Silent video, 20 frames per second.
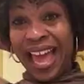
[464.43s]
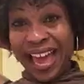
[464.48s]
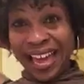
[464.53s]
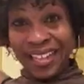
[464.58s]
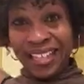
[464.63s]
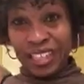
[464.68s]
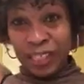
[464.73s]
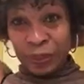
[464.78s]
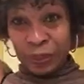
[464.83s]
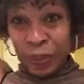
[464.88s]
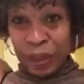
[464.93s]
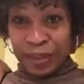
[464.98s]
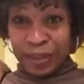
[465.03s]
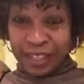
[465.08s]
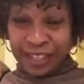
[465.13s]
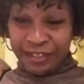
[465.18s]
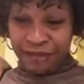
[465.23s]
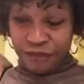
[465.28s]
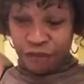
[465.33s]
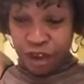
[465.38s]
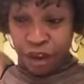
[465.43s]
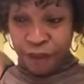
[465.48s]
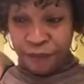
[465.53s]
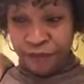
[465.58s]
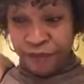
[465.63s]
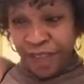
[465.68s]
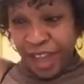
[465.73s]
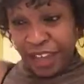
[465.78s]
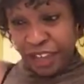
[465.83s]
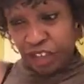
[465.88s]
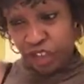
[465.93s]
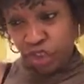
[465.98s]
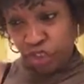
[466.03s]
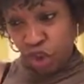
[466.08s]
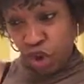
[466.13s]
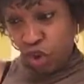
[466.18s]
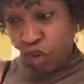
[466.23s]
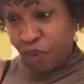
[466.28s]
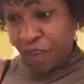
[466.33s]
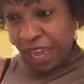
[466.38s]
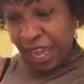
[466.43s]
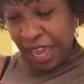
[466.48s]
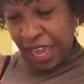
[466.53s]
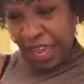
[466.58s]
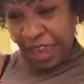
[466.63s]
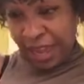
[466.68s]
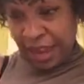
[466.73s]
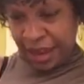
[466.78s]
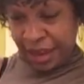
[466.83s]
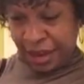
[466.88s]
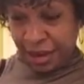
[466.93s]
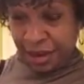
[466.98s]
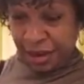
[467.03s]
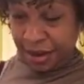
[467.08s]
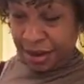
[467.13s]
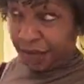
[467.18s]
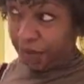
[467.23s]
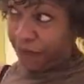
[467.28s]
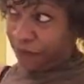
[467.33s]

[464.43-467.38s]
I just bought this from Fashion Nova and